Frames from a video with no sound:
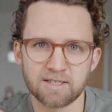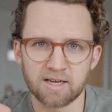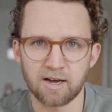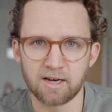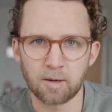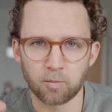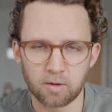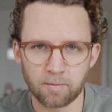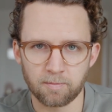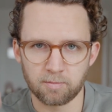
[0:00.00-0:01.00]
tied up with
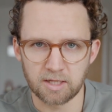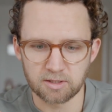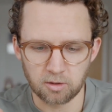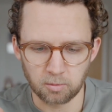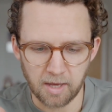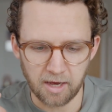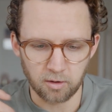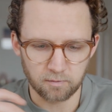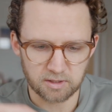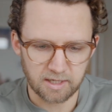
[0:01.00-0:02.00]
a blood-soaked bag
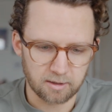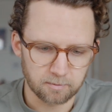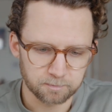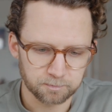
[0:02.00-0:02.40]
over his head.